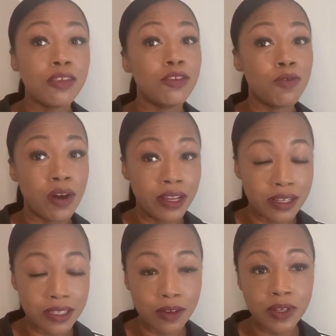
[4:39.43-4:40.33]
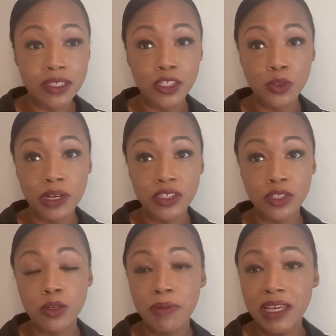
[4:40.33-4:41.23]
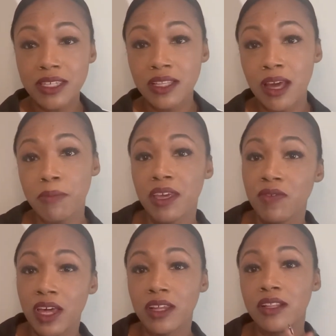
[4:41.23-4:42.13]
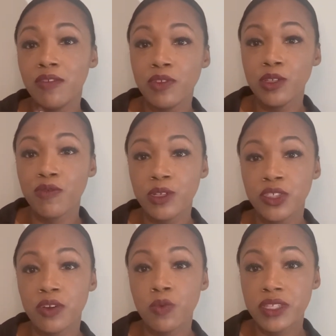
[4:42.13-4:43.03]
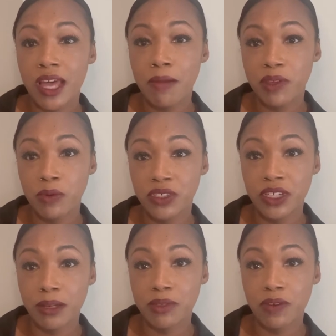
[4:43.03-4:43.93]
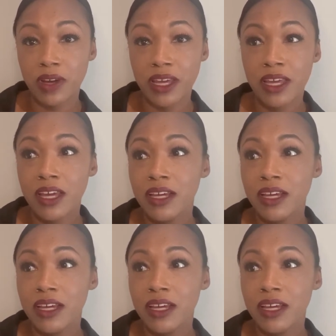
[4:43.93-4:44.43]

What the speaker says: You are in a serious situation. So basically, I'm gonna give y'all the Cliff Notes version of what's happening with James, all right?